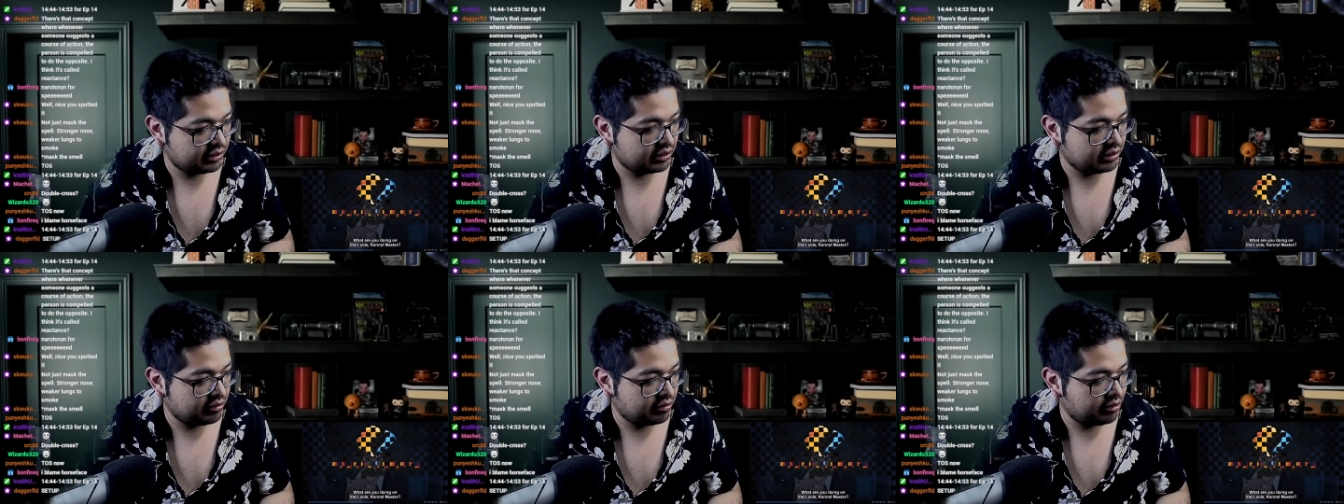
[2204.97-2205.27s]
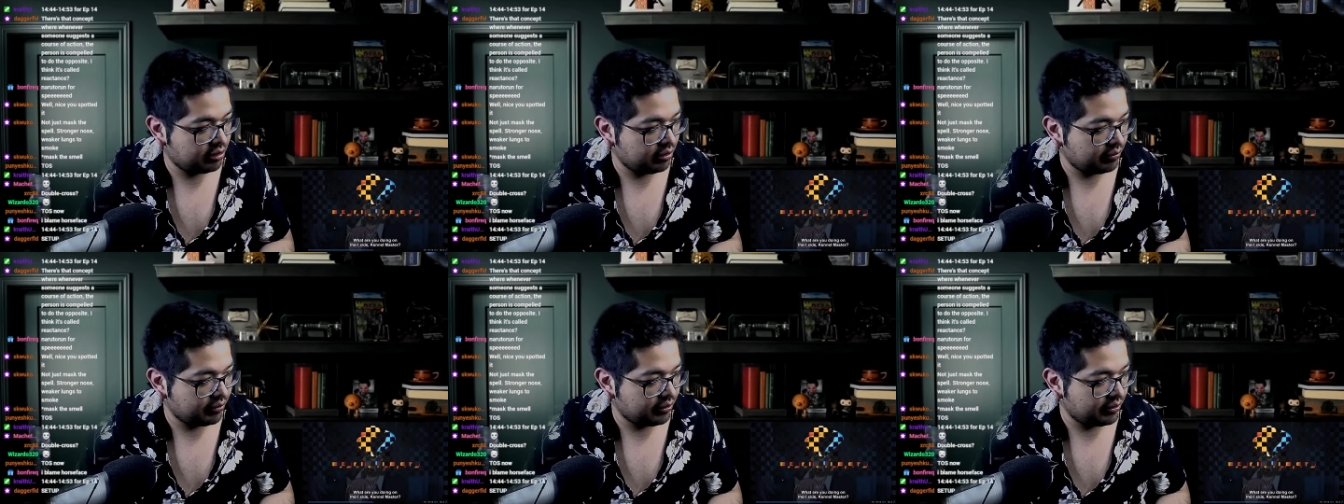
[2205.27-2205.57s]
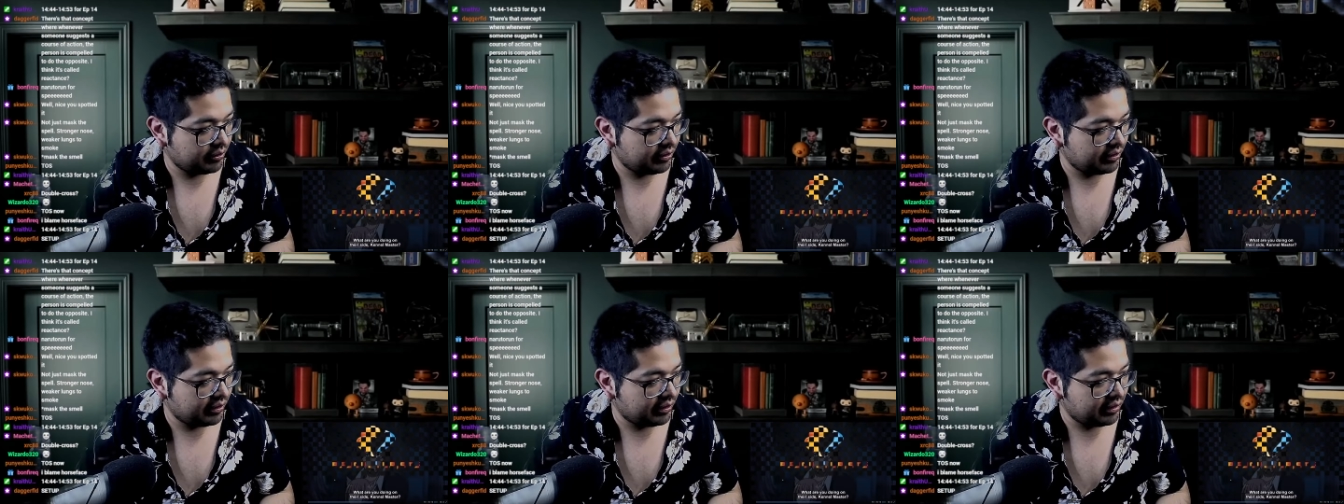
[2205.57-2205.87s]
just
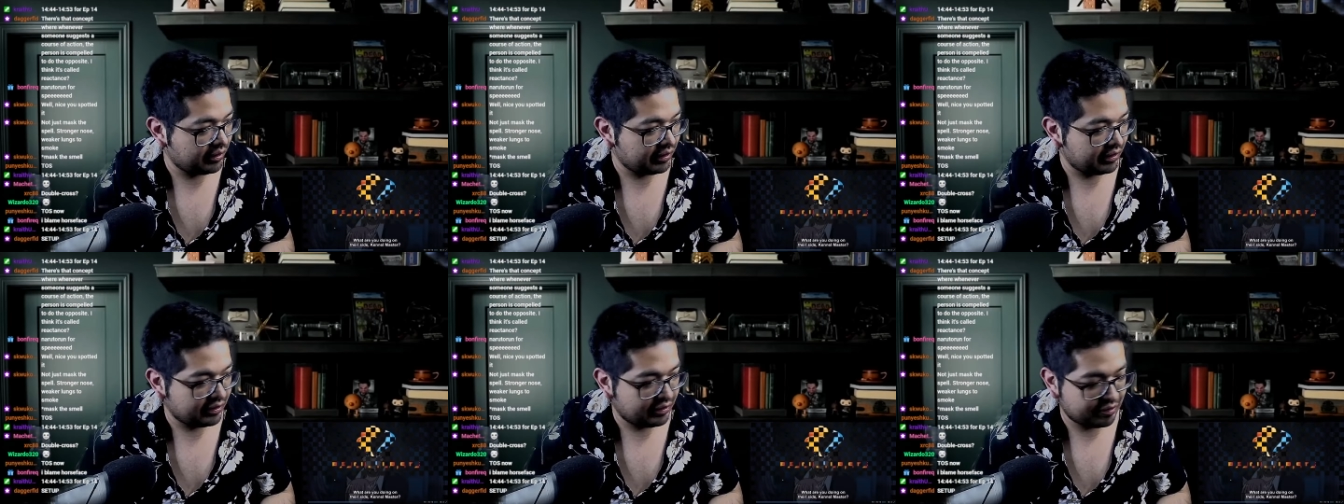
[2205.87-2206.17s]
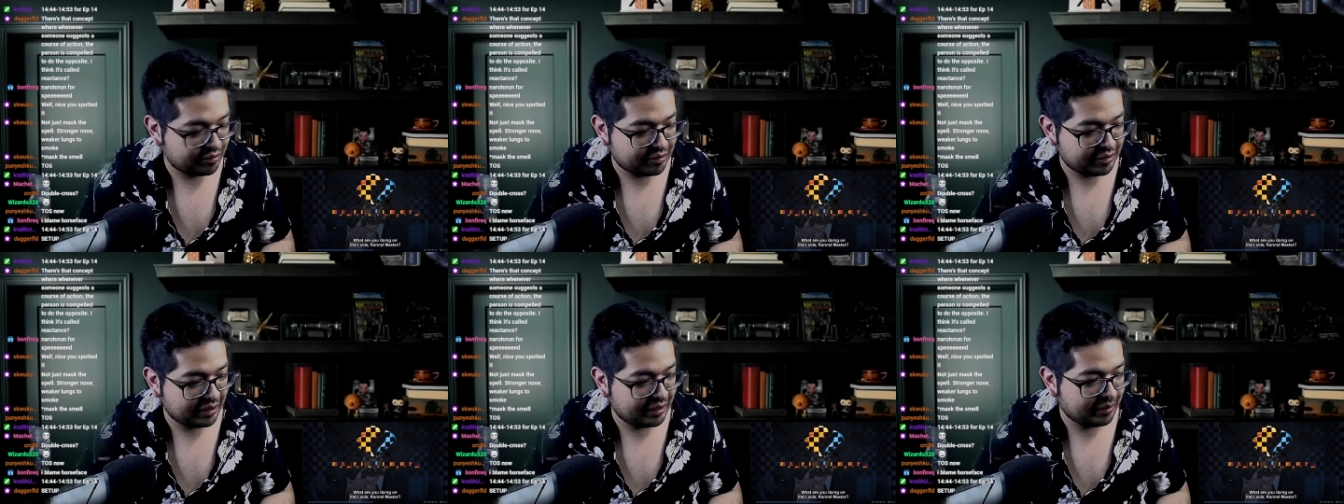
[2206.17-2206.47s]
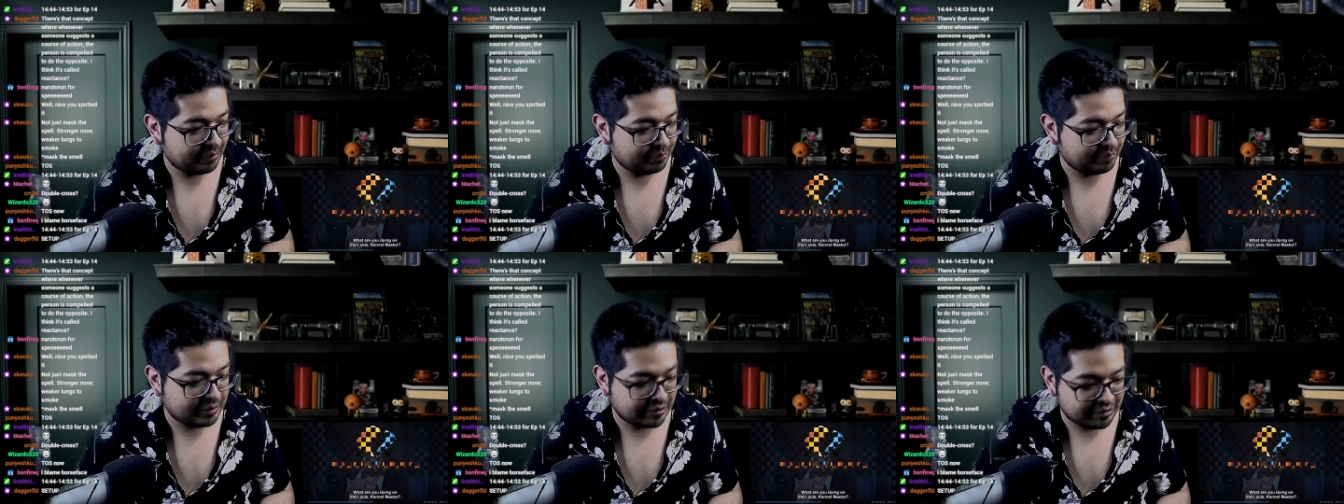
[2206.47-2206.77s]
overall. The
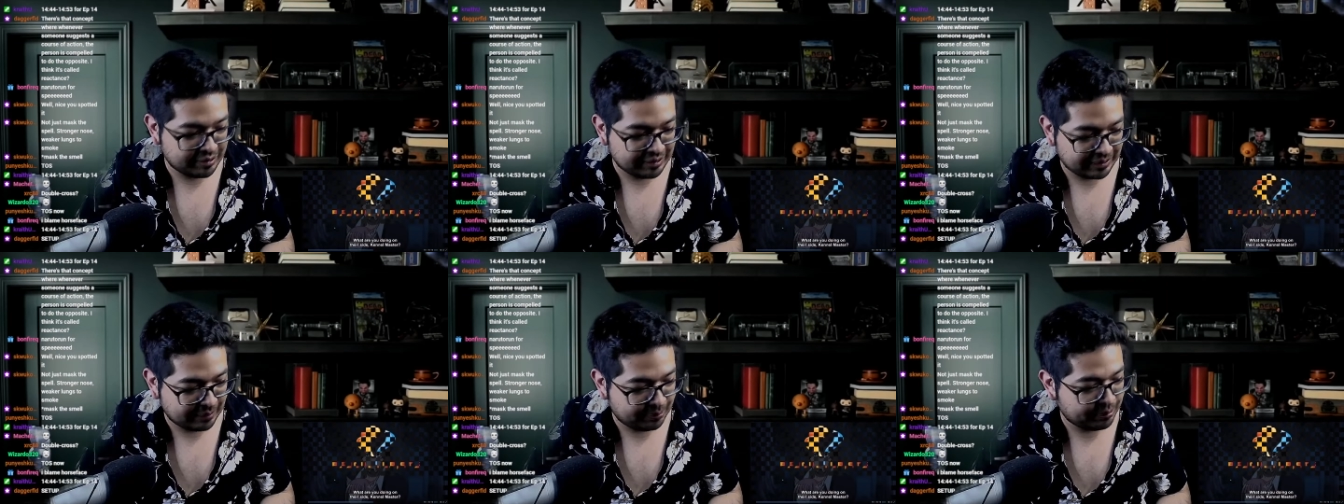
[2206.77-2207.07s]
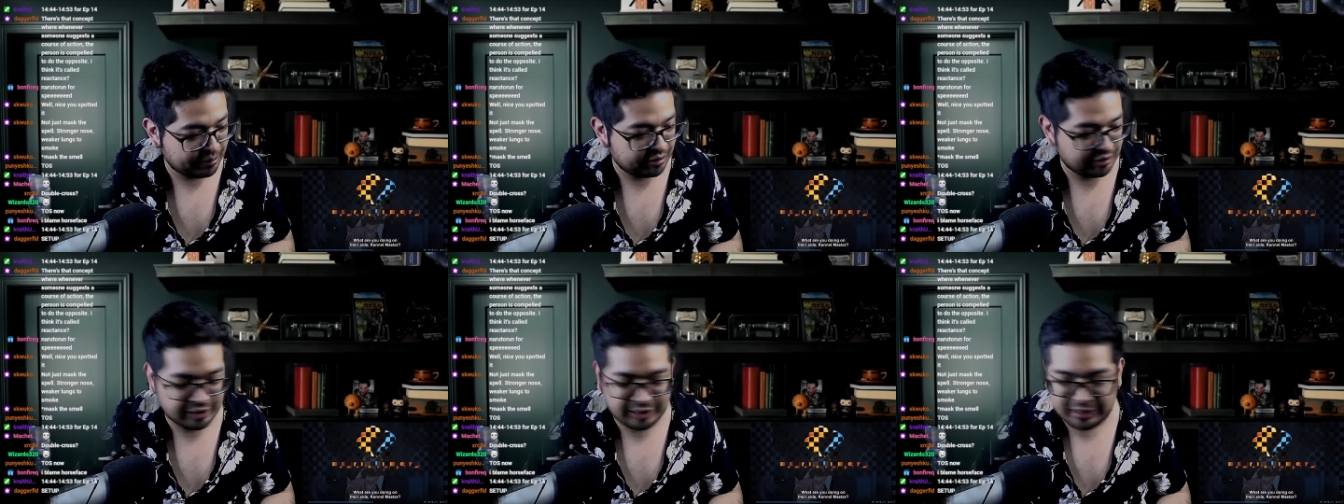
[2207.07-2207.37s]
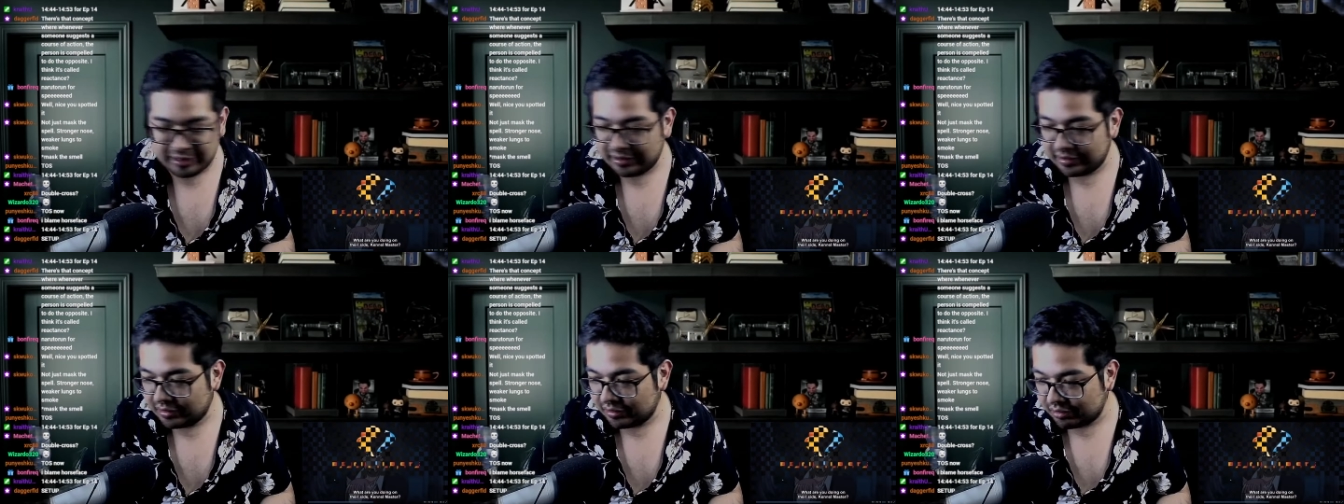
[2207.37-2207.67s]
setup was
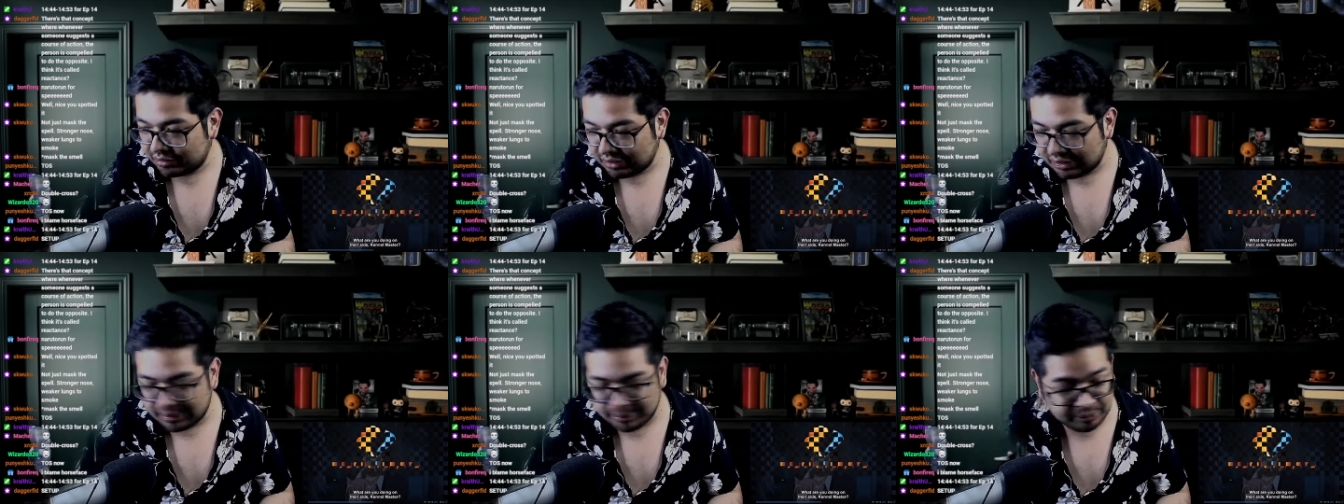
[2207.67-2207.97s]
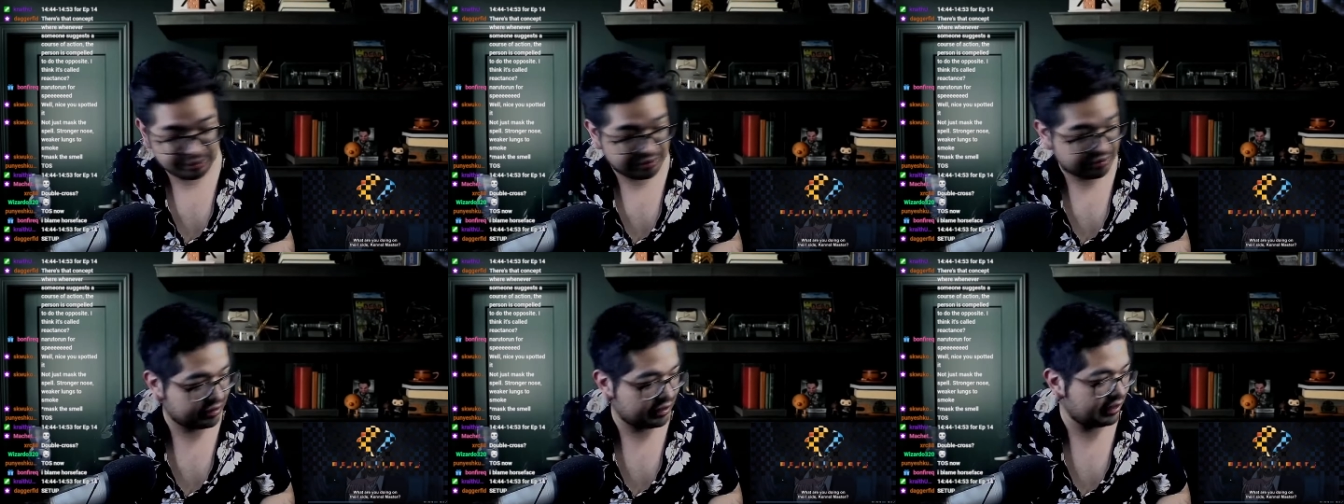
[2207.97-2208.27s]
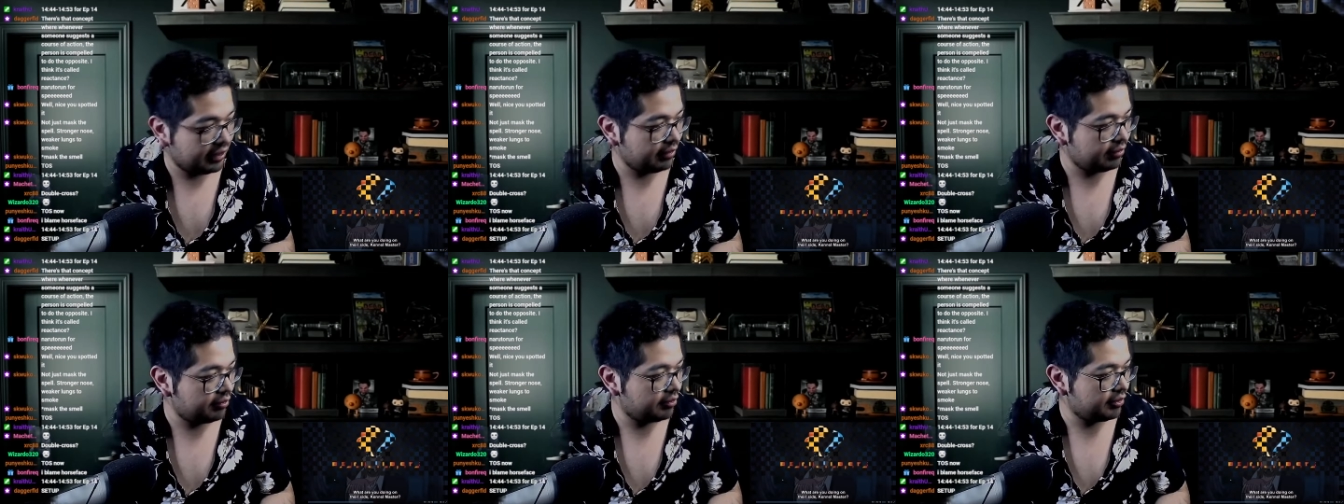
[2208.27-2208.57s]
there. The setup was
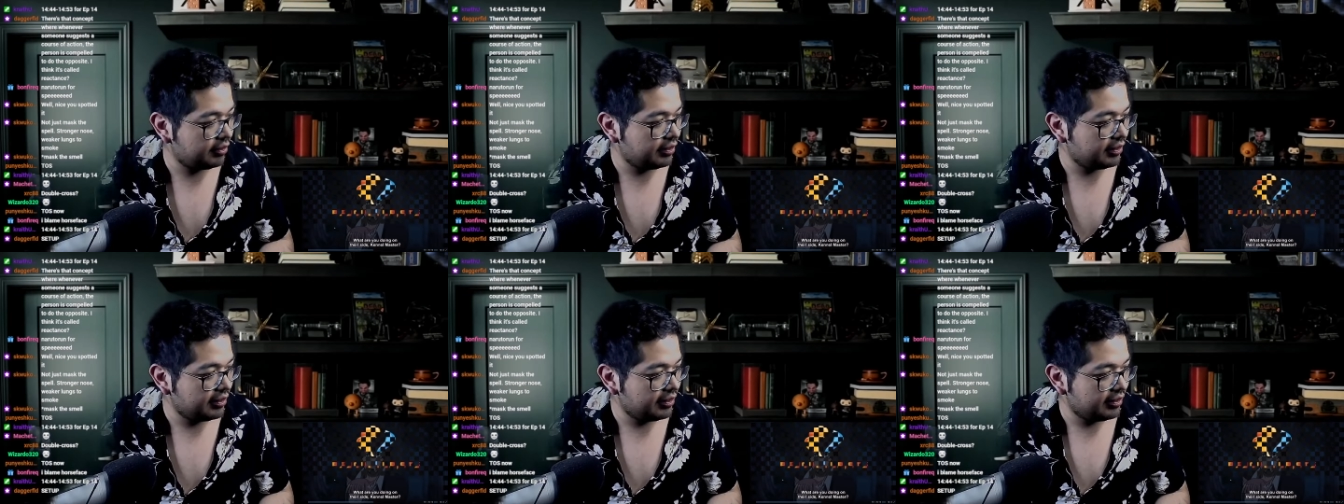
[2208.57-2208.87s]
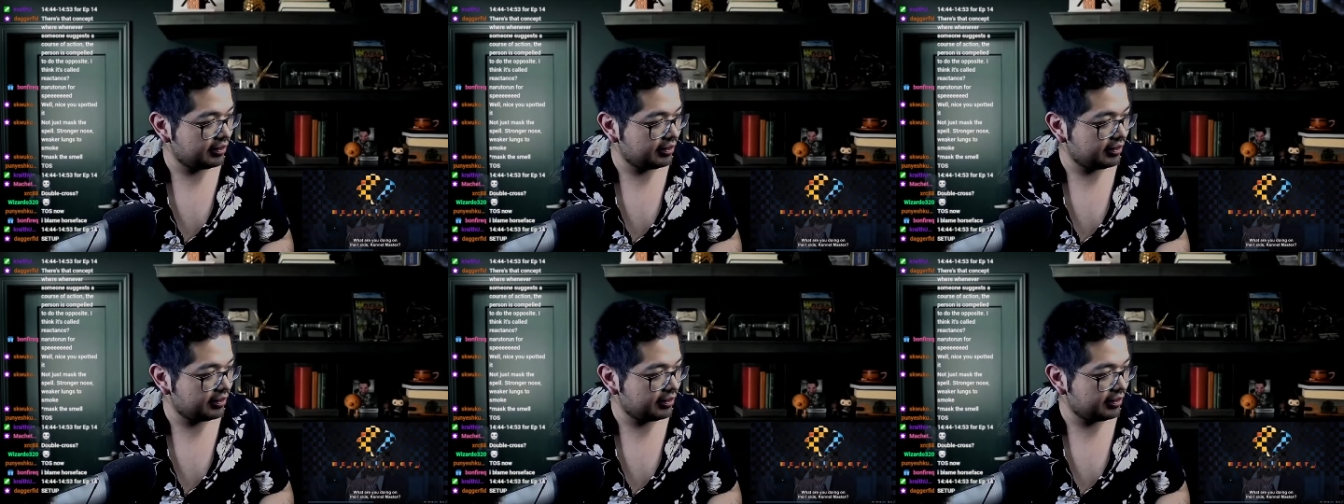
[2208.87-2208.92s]
nice.